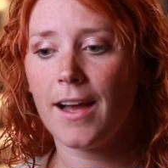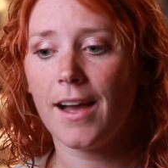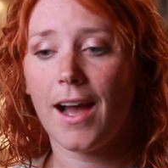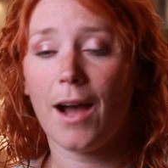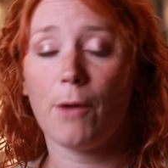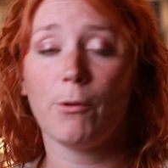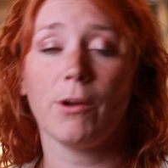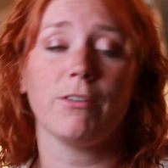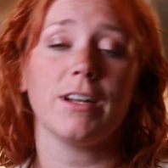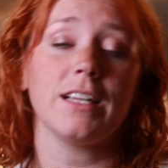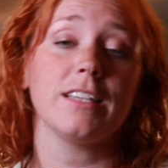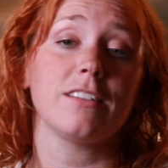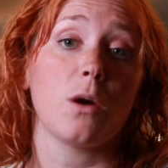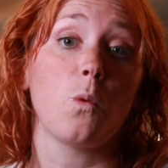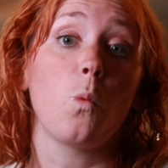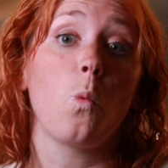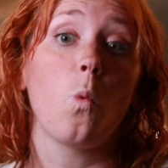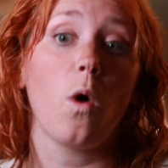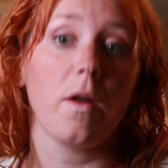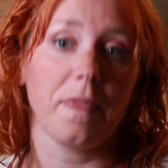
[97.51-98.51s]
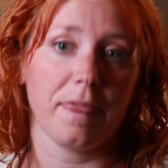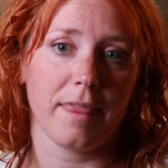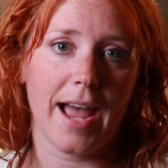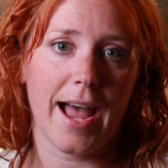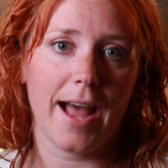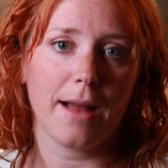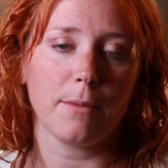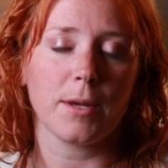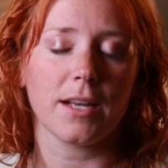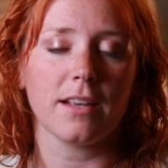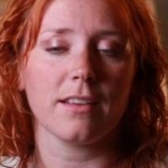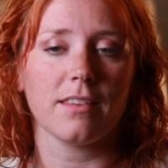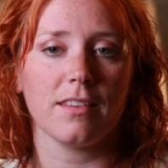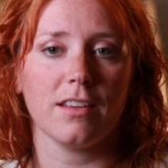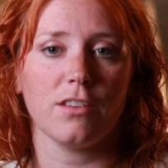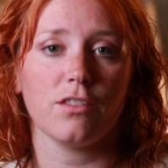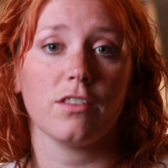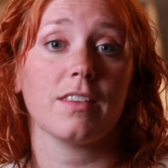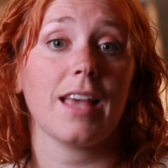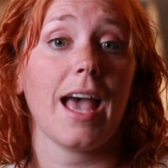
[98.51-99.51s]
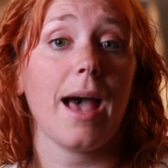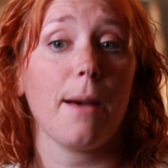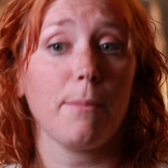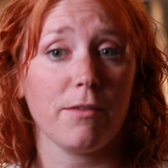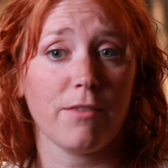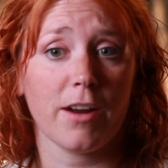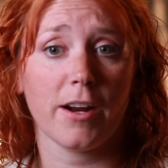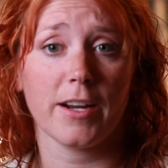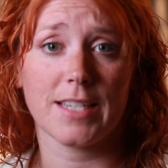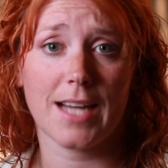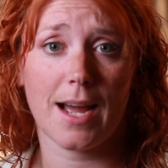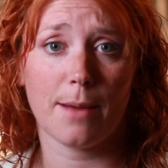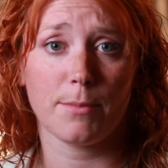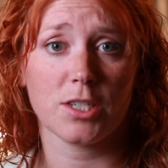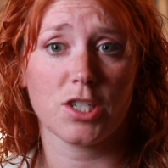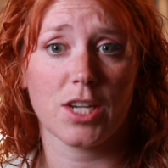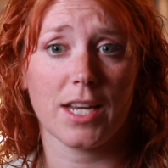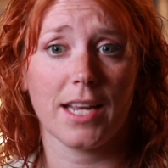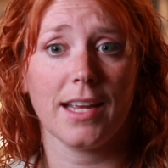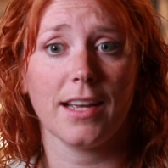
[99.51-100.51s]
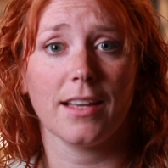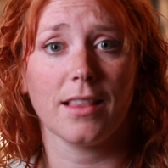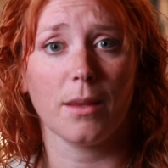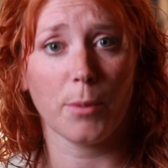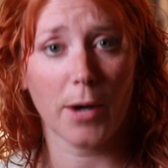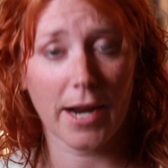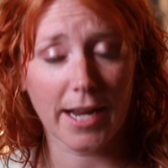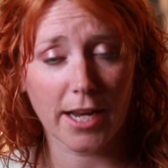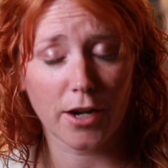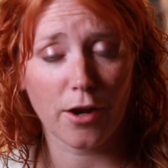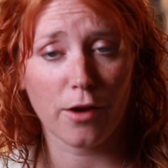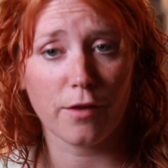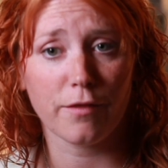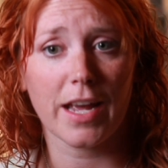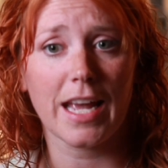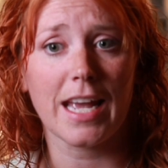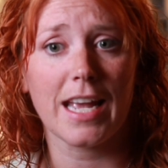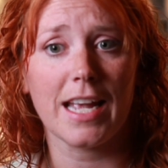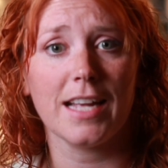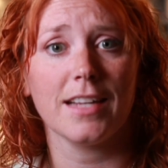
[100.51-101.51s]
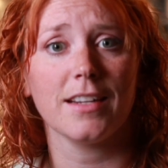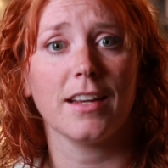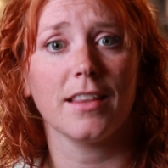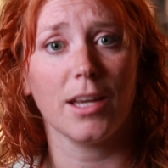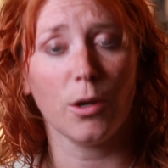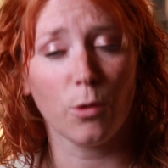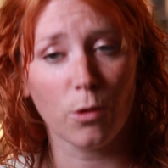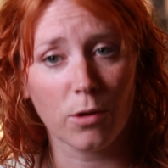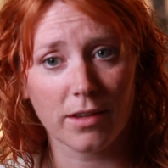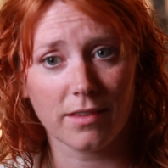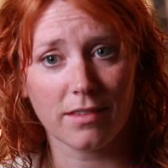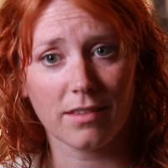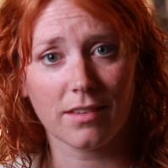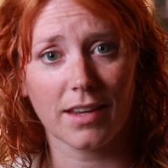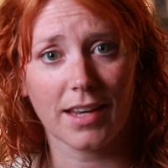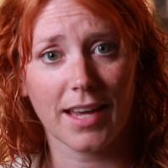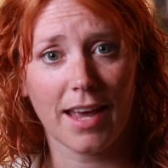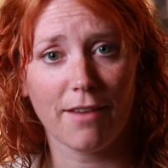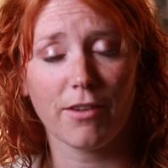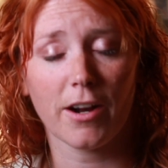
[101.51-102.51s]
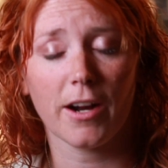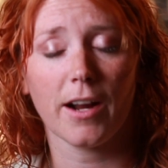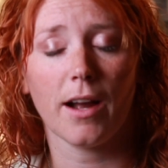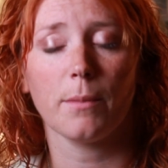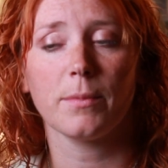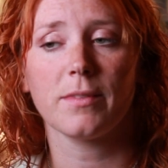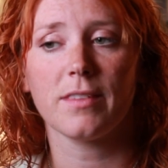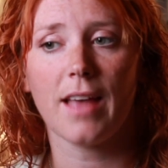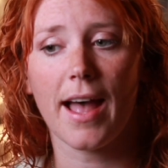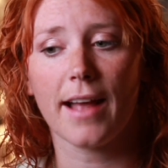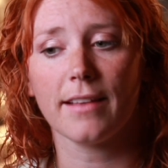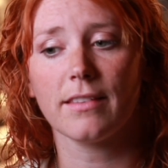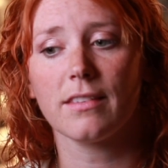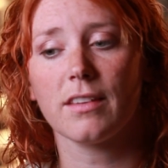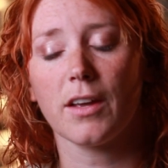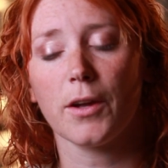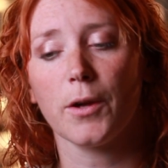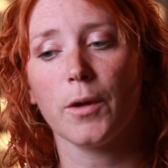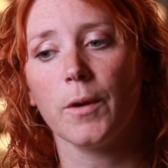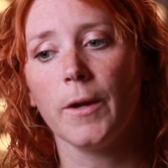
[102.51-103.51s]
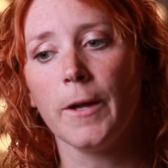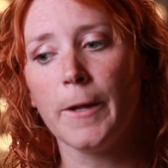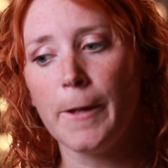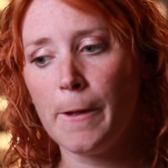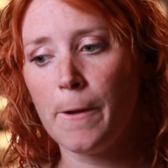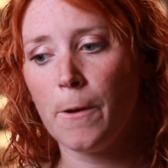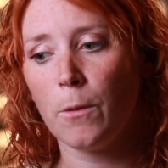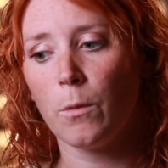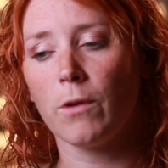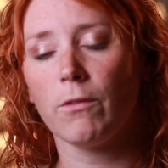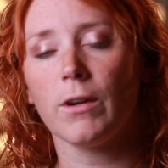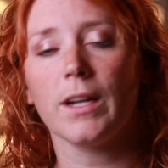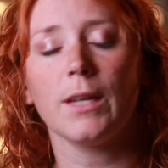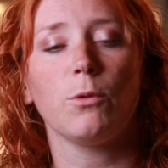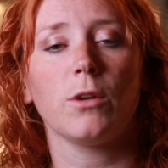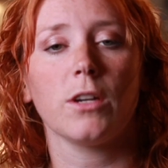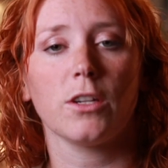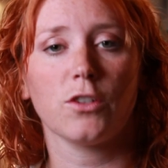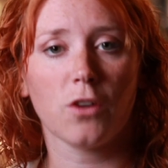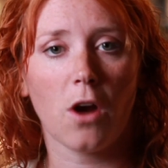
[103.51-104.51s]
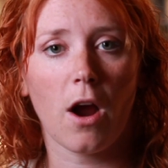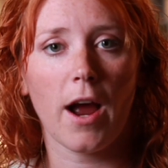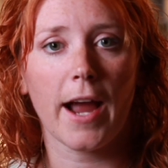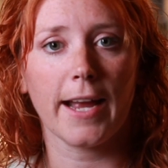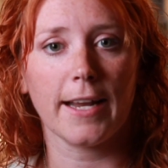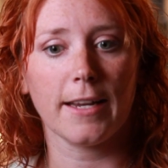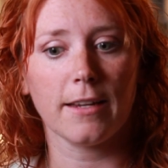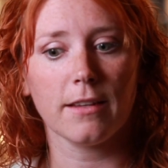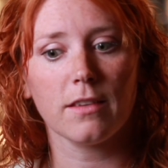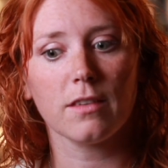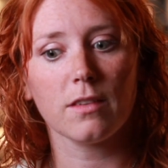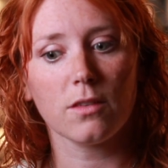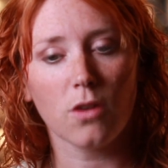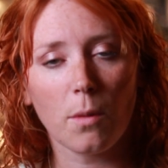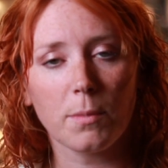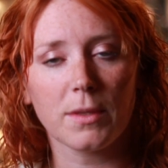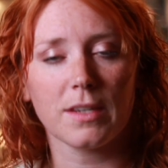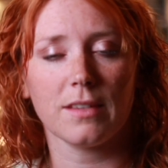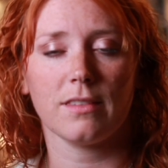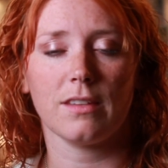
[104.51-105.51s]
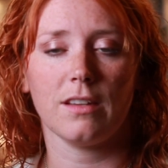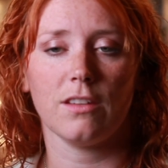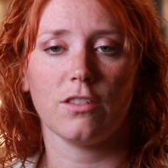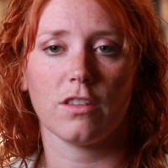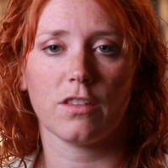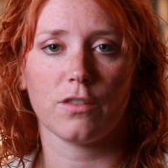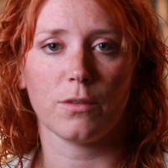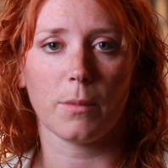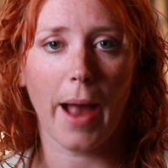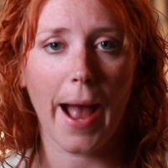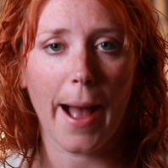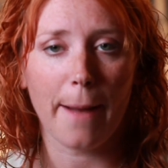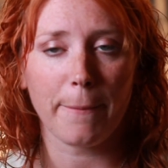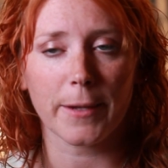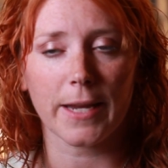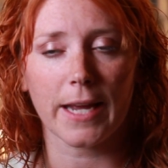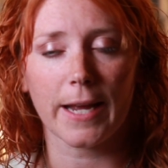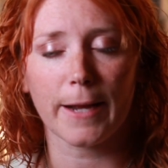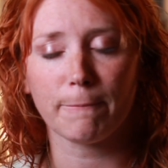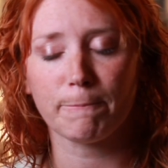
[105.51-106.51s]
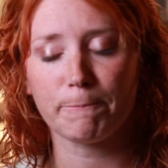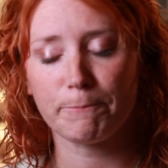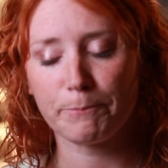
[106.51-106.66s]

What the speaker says: And we really don't want that, because seizures can be very damaging and the brain can overheat and the organs can get very upset. So we really want to try and stop these seizures from happening.